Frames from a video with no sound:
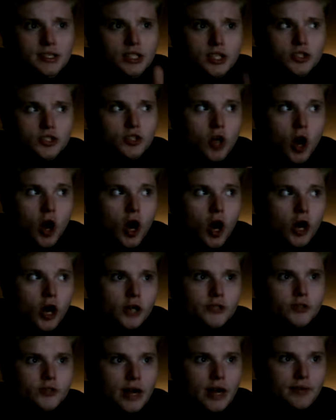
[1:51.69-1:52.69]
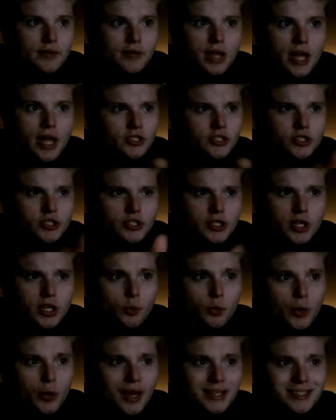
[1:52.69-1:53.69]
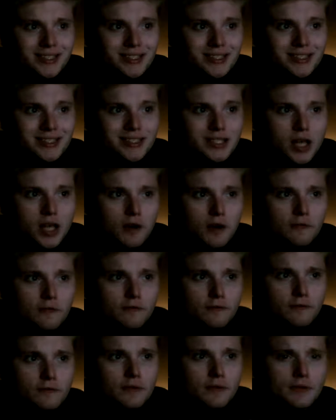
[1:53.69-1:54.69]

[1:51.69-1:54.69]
because the hard drive can't just erase itself